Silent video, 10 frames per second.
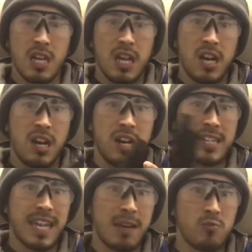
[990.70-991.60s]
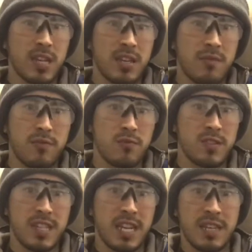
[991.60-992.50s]
A high cap will get you through the
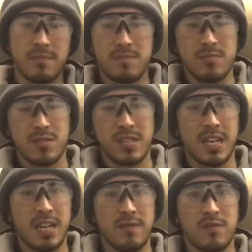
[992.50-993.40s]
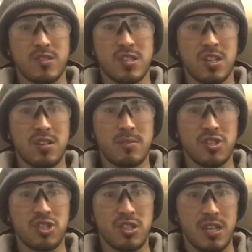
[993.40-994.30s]
day, okay, for a
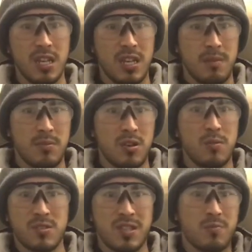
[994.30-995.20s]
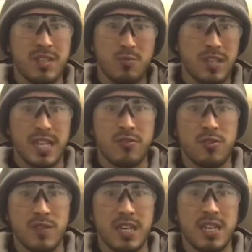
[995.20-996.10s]
skirmish, but obviously when you want to get your own
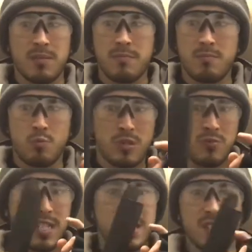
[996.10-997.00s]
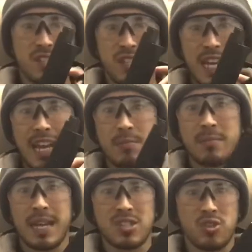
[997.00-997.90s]
gear, you will need to consider how many
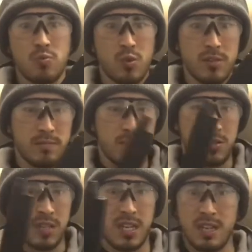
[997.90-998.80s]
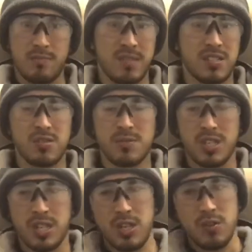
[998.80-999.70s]
mags you want, okay, that's up to
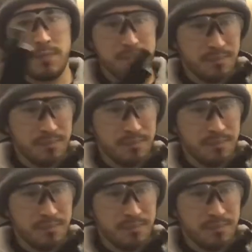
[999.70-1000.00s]
you.